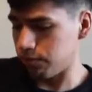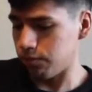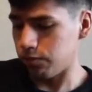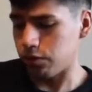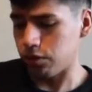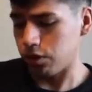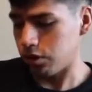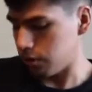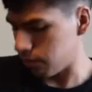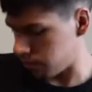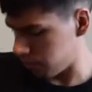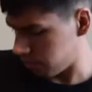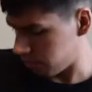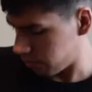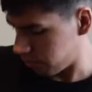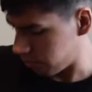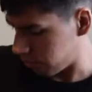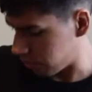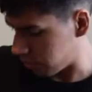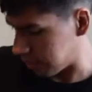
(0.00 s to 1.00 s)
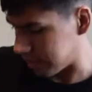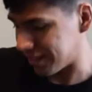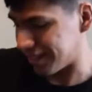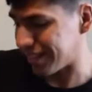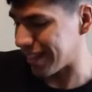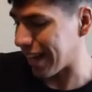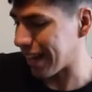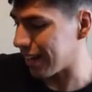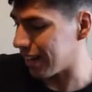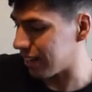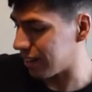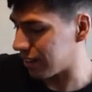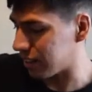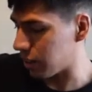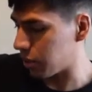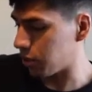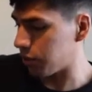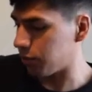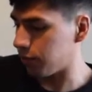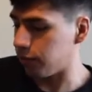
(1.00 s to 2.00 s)
for a second that they
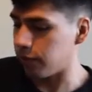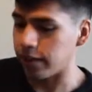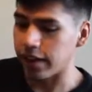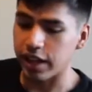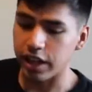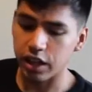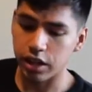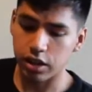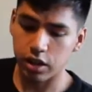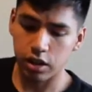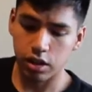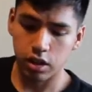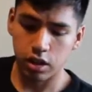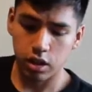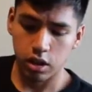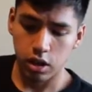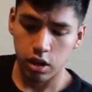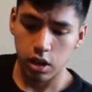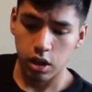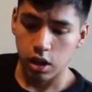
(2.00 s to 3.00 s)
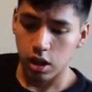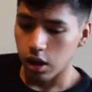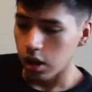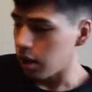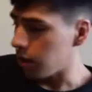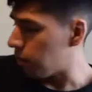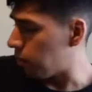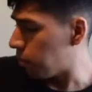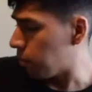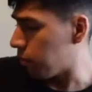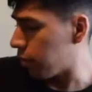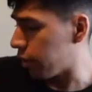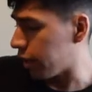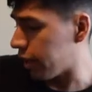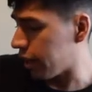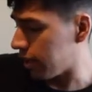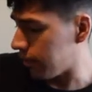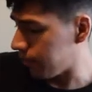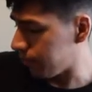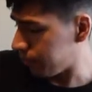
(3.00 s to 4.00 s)
were fake,
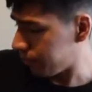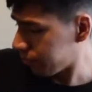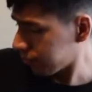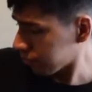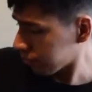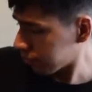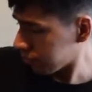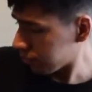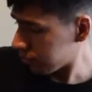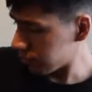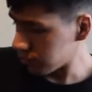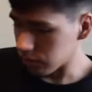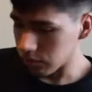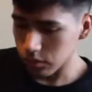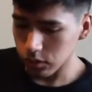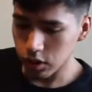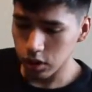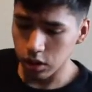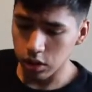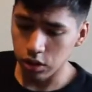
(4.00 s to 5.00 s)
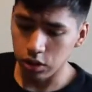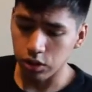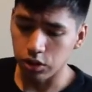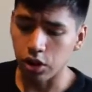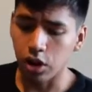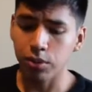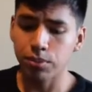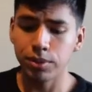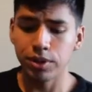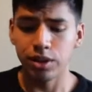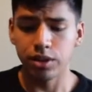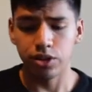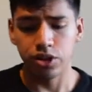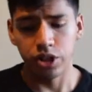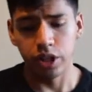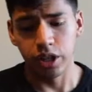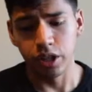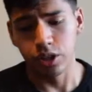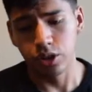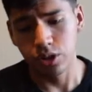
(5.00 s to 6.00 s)
but y'all be the
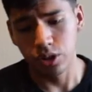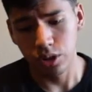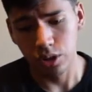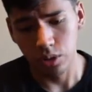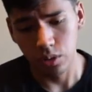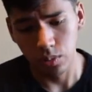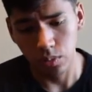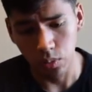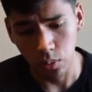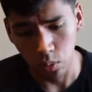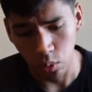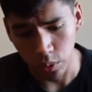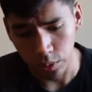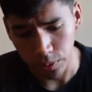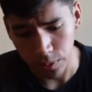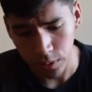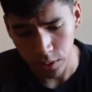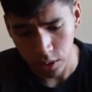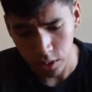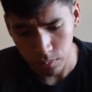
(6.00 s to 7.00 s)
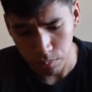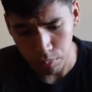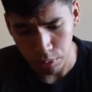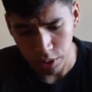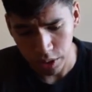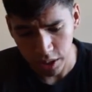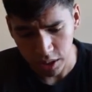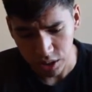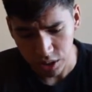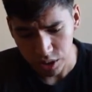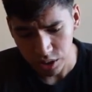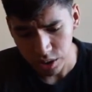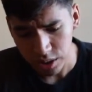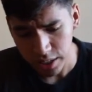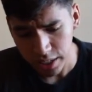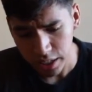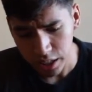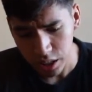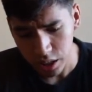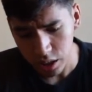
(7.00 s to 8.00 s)
judge. With the production
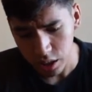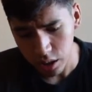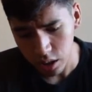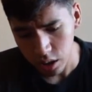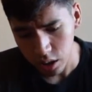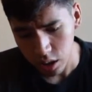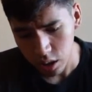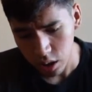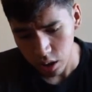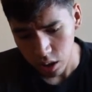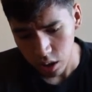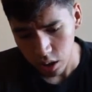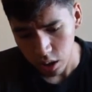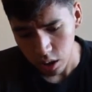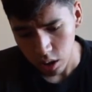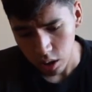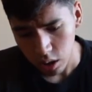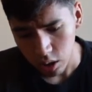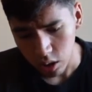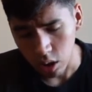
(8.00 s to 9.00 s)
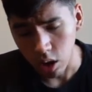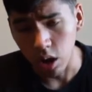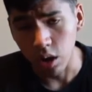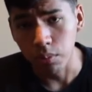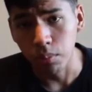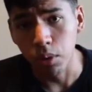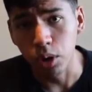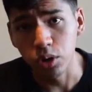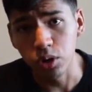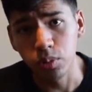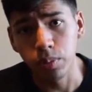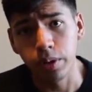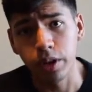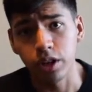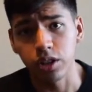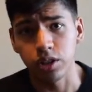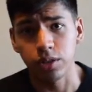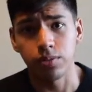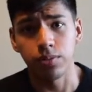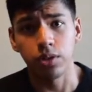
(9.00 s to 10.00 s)
date on most
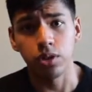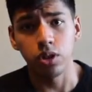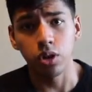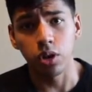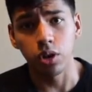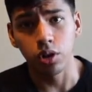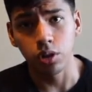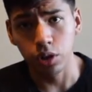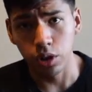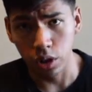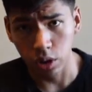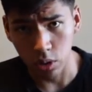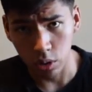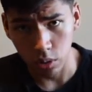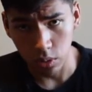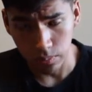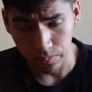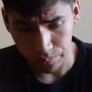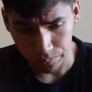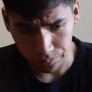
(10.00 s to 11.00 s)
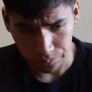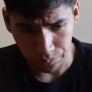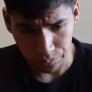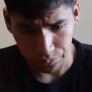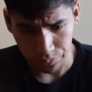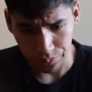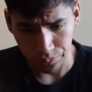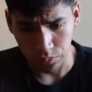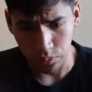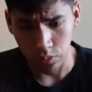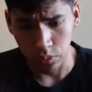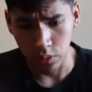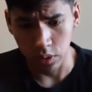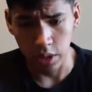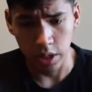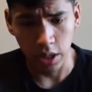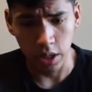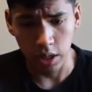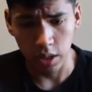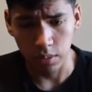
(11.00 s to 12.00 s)
pairs, if you go on GOAT,
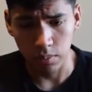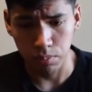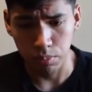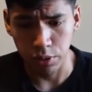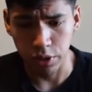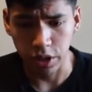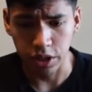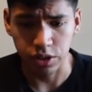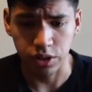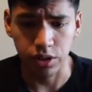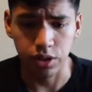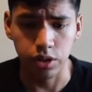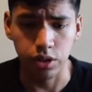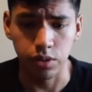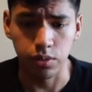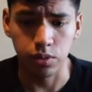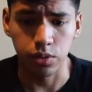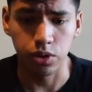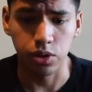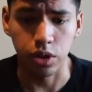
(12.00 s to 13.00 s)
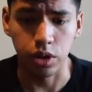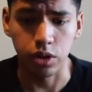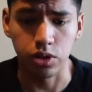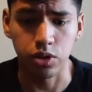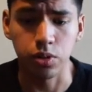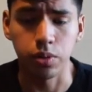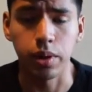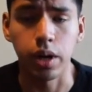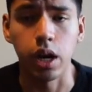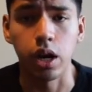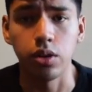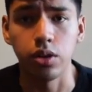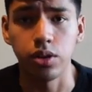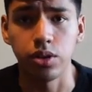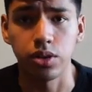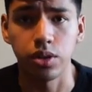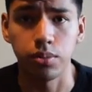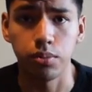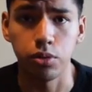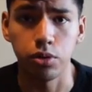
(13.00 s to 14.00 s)
the production starts around
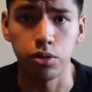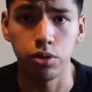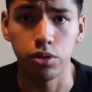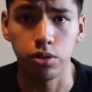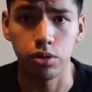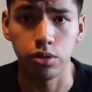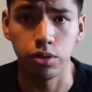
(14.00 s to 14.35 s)
December